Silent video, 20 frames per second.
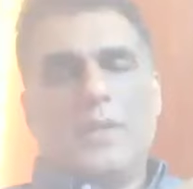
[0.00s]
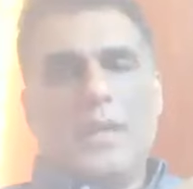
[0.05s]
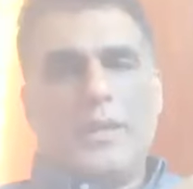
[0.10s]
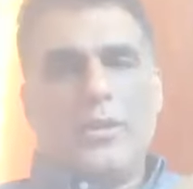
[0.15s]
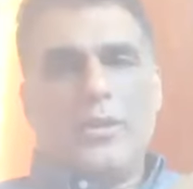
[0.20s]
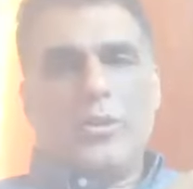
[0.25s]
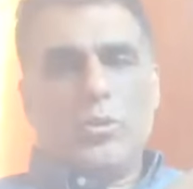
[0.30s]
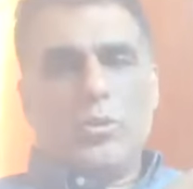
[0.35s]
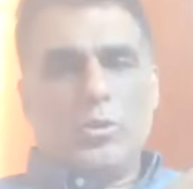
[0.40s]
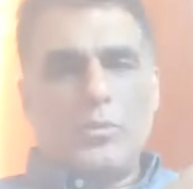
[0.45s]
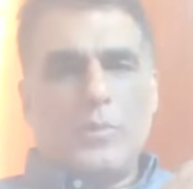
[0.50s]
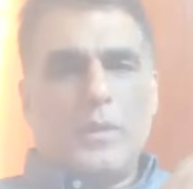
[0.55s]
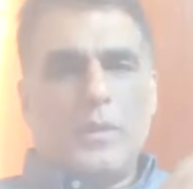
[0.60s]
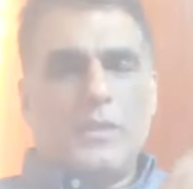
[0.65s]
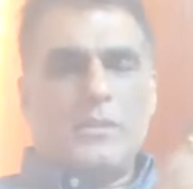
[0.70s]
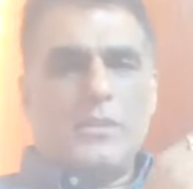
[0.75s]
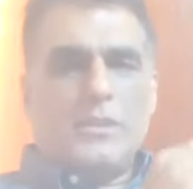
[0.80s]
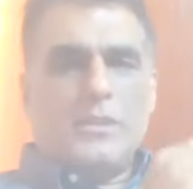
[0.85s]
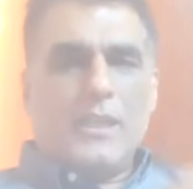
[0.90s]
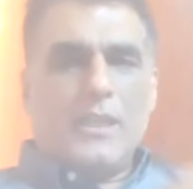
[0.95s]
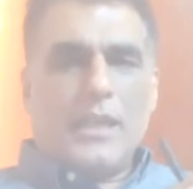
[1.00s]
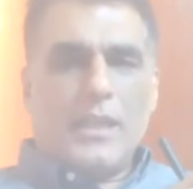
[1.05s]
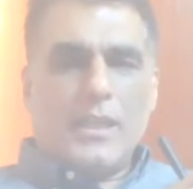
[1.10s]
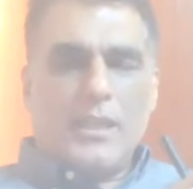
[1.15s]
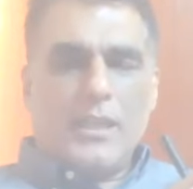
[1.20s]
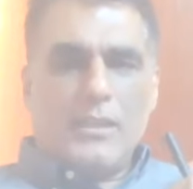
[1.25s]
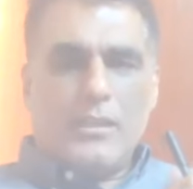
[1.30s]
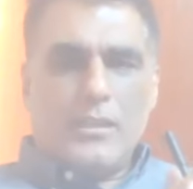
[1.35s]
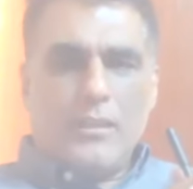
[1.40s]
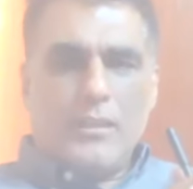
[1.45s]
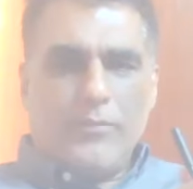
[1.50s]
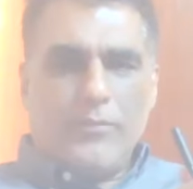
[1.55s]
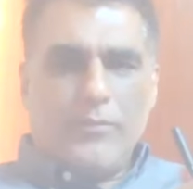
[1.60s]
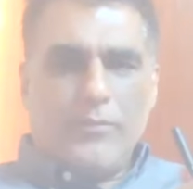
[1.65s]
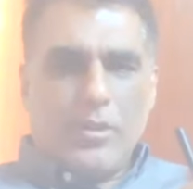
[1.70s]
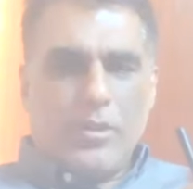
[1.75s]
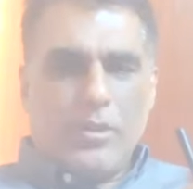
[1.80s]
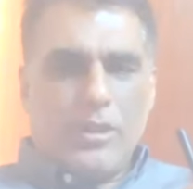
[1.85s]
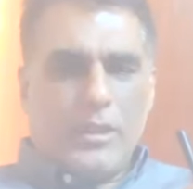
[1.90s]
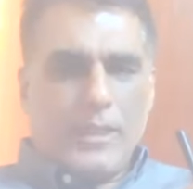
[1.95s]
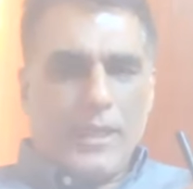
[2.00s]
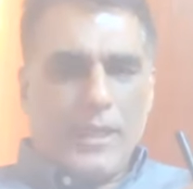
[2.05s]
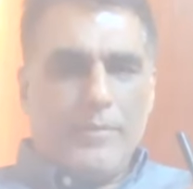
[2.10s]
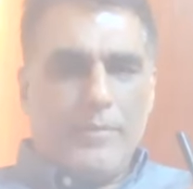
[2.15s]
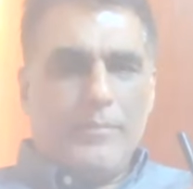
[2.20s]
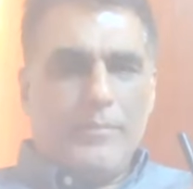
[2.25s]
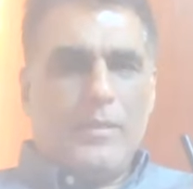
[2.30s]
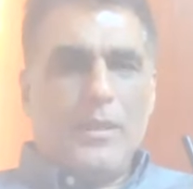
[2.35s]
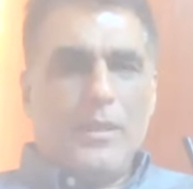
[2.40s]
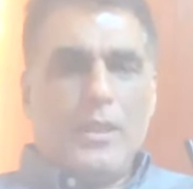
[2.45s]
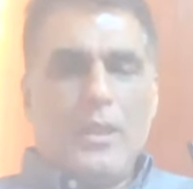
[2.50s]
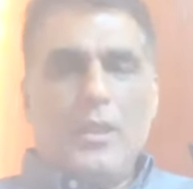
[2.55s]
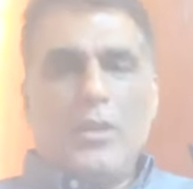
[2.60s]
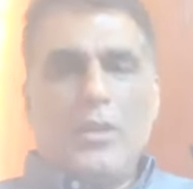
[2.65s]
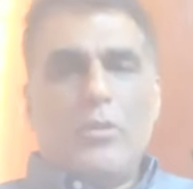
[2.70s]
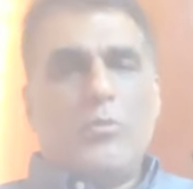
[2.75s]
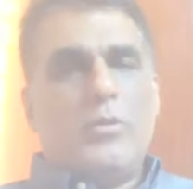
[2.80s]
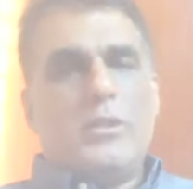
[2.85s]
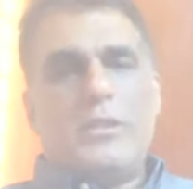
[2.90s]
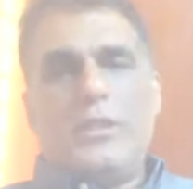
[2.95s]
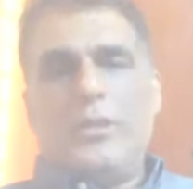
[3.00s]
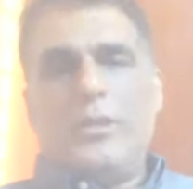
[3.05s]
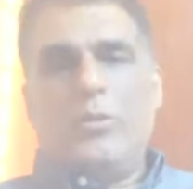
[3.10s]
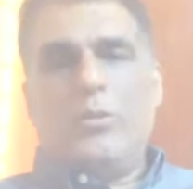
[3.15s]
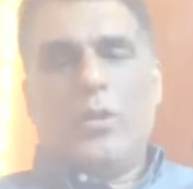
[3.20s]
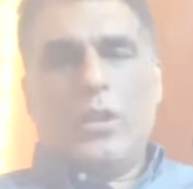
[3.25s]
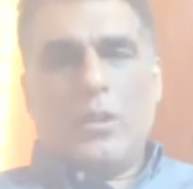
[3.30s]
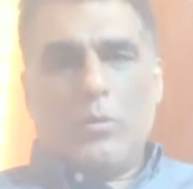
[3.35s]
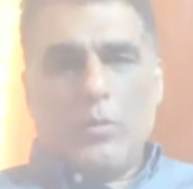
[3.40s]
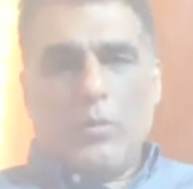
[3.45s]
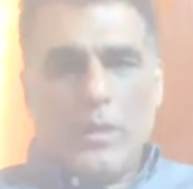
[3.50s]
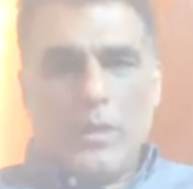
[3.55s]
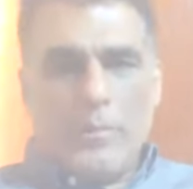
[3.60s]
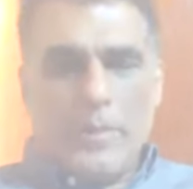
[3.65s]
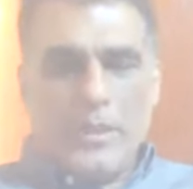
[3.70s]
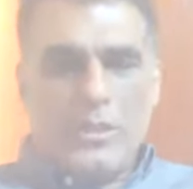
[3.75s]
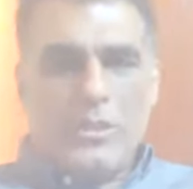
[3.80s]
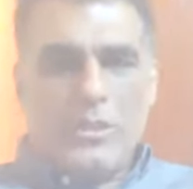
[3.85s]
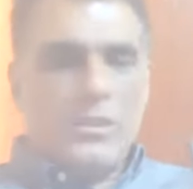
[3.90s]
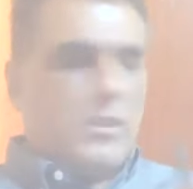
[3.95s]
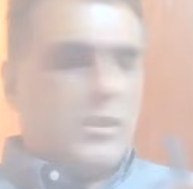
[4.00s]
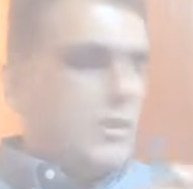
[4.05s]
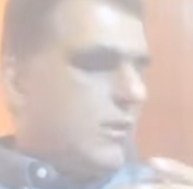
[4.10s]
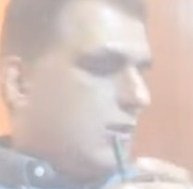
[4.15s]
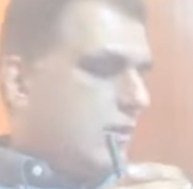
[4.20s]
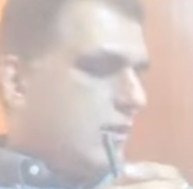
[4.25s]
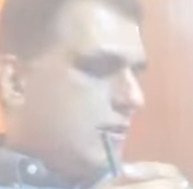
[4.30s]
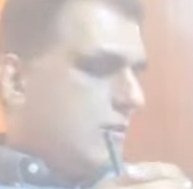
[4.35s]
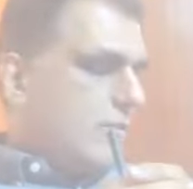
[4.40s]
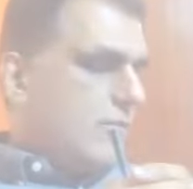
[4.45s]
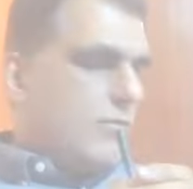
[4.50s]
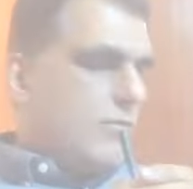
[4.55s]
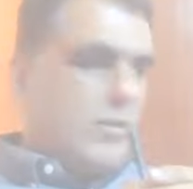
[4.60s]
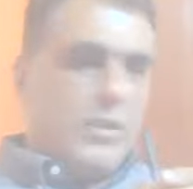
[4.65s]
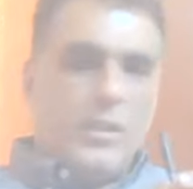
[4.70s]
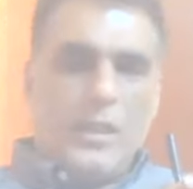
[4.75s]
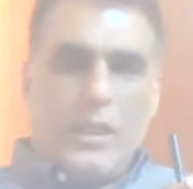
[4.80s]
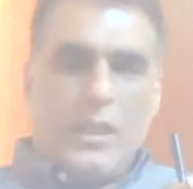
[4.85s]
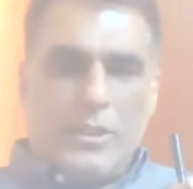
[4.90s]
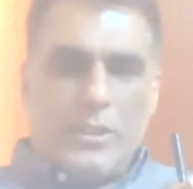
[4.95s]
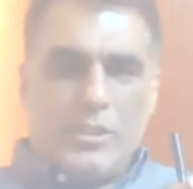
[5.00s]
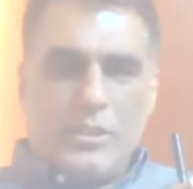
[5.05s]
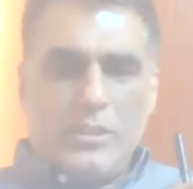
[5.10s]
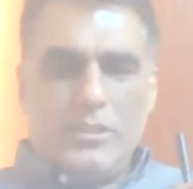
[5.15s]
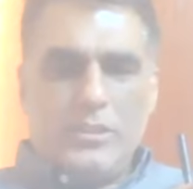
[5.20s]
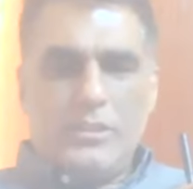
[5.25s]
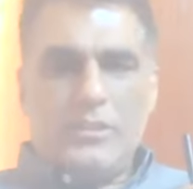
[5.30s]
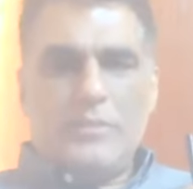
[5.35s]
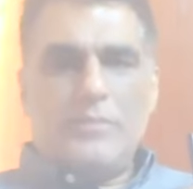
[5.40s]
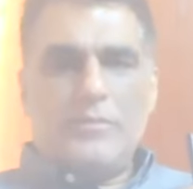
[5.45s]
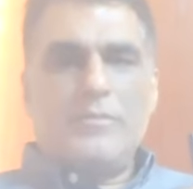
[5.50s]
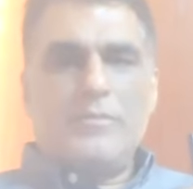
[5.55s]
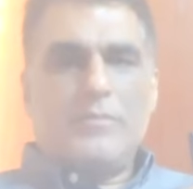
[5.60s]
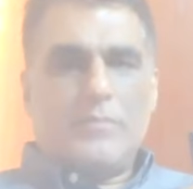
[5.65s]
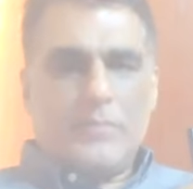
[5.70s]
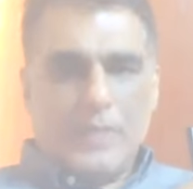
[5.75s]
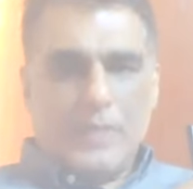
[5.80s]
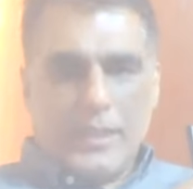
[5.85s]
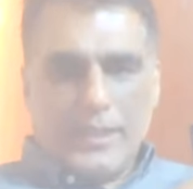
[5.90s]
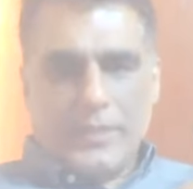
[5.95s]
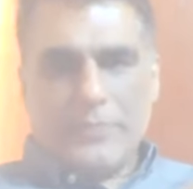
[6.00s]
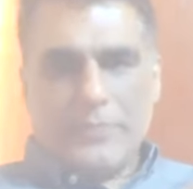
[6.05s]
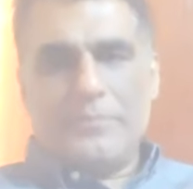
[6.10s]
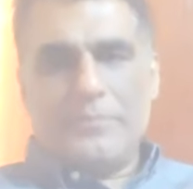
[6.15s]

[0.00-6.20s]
Toastmaster Jayakanthan, for your time. Wishing you all the very best for your elections. Thank you.